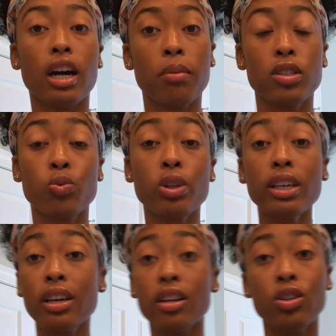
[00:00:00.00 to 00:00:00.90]
It's really
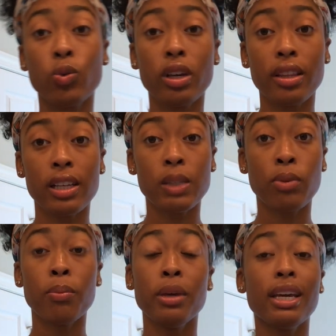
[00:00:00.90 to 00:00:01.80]
good at doing this,
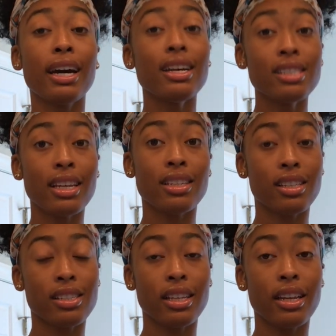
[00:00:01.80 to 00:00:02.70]
but because it is
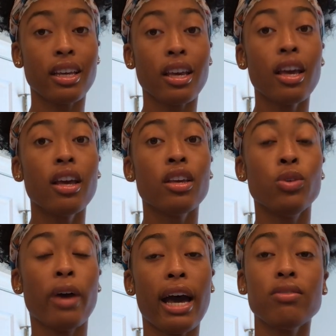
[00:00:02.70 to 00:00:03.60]
acidic, you
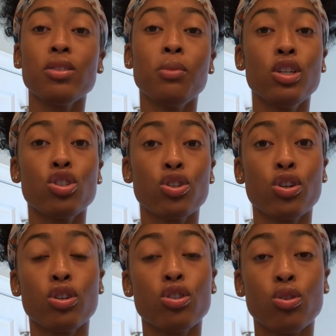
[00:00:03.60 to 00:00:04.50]
have to be
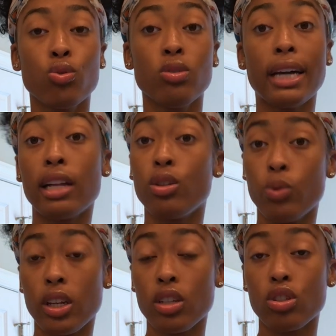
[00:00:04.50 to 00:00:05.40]
sure to dilute
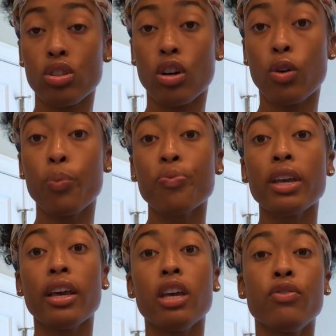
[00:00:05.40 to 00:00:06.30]
it. So
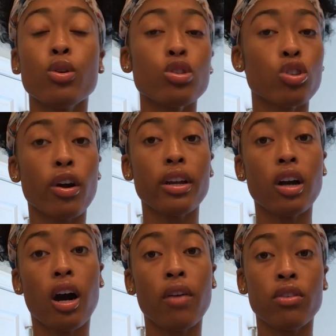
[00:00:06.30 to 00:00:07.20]
if you're starting
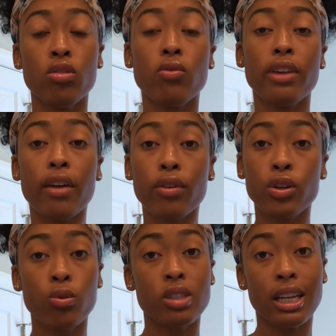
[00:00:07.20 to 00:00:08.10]
off and you've never
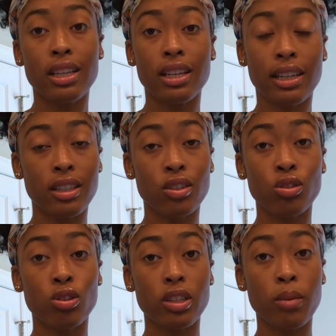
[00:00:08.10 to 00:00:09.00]
used anything like this on
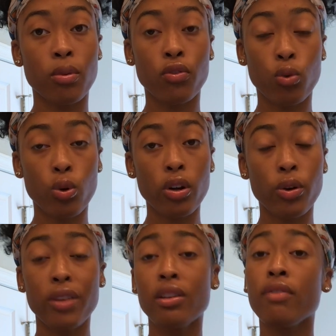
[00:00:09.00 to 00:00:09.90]
your skin before, or
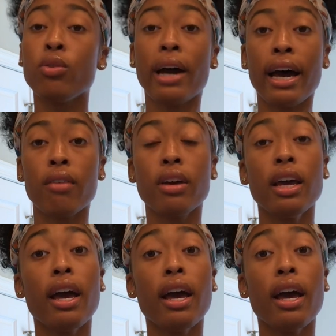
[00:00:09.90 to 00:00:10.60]
even if you have,